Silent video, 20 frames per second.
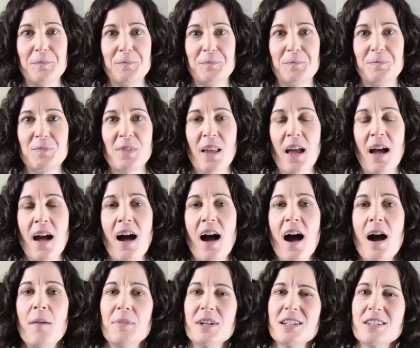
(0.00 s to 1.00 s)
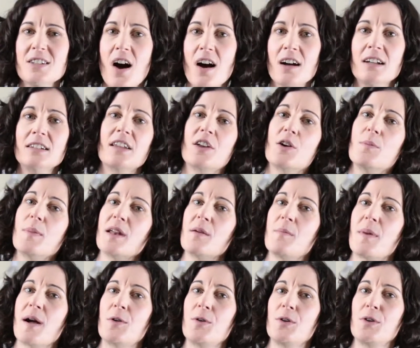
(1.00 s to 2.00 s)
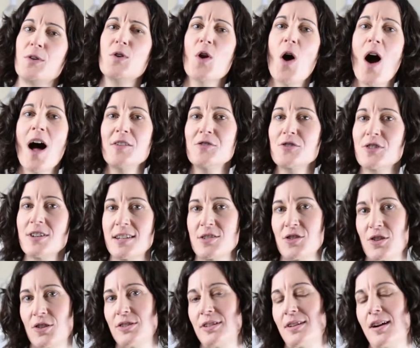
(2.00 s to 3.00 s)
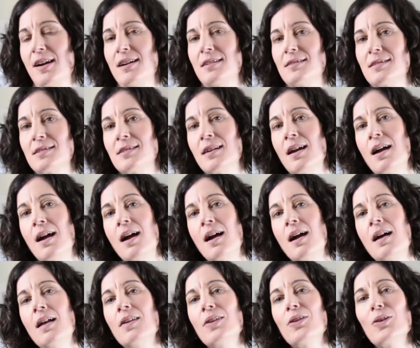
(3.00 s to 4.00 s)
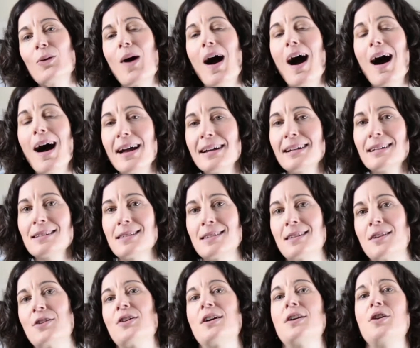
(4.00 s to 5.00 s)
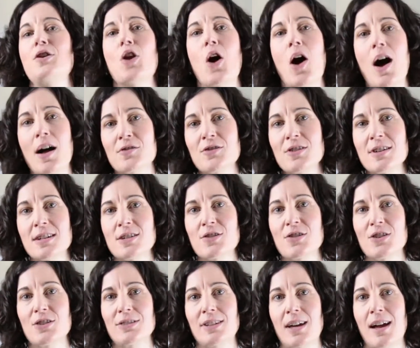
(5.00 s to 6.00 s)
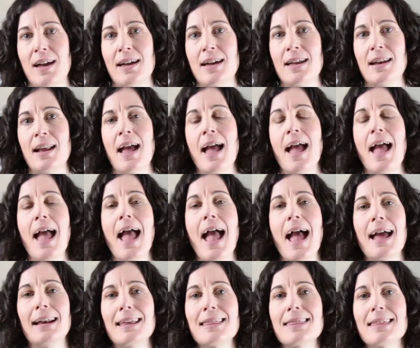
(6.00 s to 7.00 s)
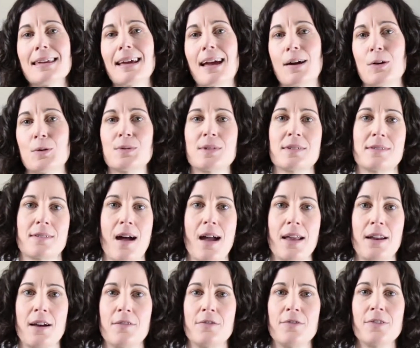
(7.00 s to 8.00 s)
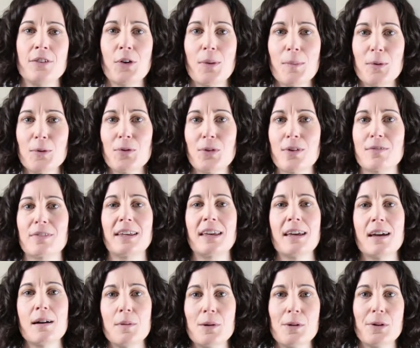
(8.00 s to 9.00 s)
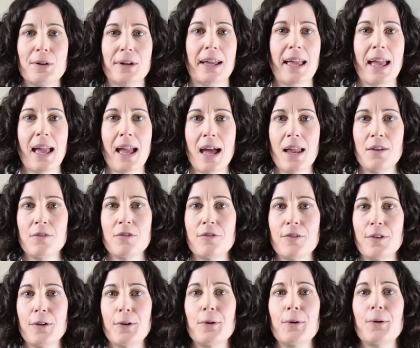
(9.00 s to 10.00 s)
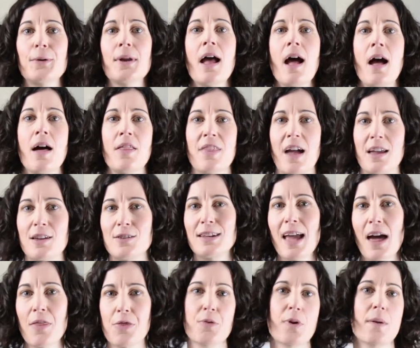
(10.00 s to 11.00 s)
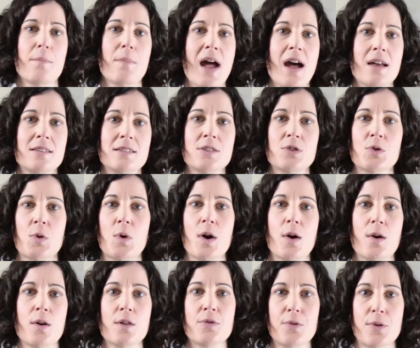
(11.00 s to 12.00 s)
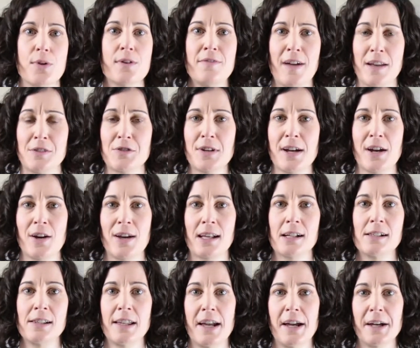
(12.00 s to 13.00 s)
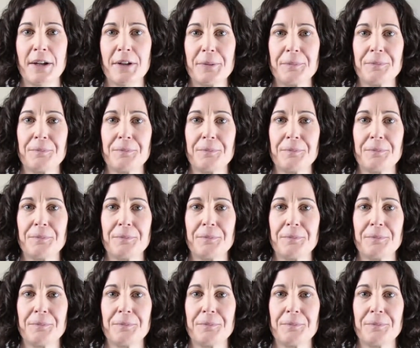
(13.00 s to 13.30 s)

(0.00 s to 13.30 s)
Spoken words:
I'm going to talk a little bit about non-traditional diets. So I consider a non-traditional diet anything outside of the normal sort of kibble or canned food that you'd get through a pet store or through a veterinarian clinic.